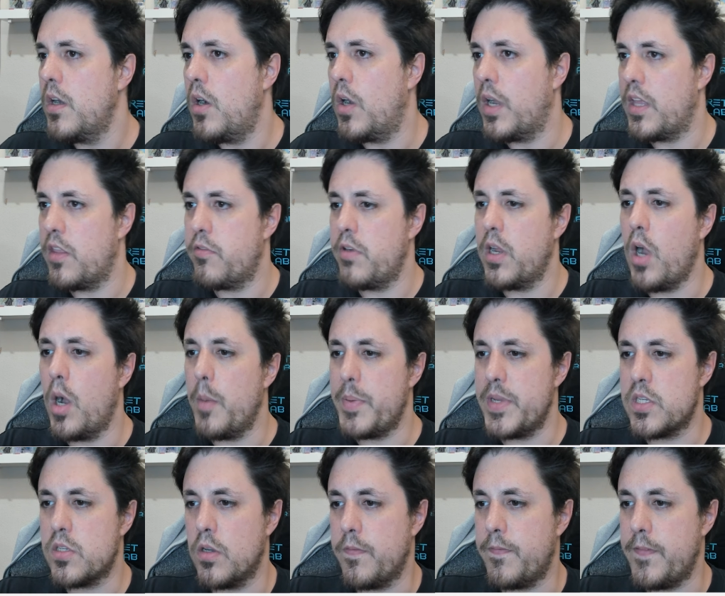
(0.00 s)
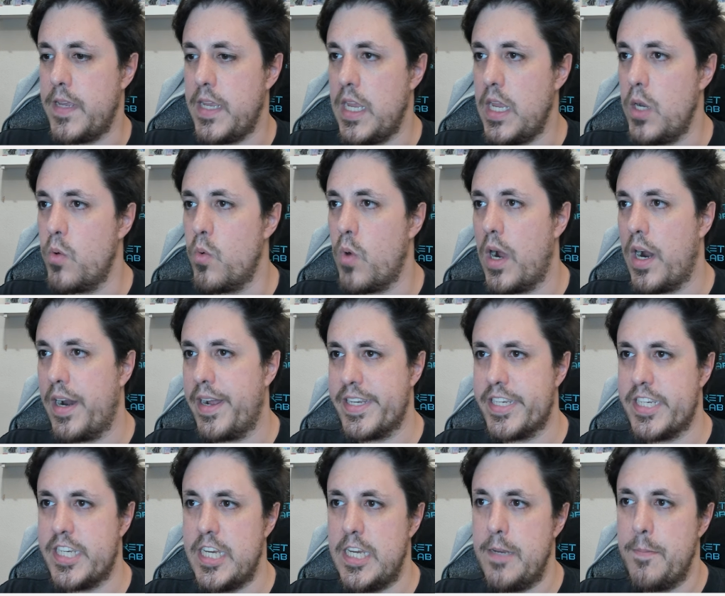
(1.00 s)
Okay, 3 copies of
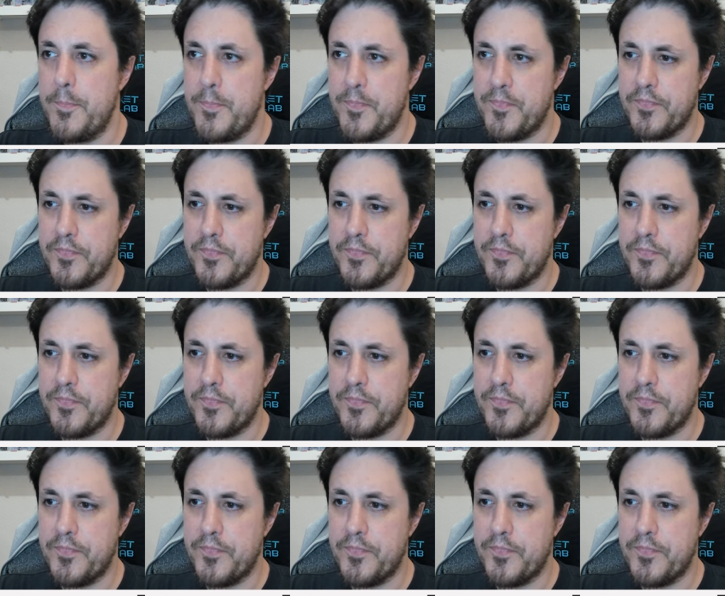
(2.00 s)
Inuarashi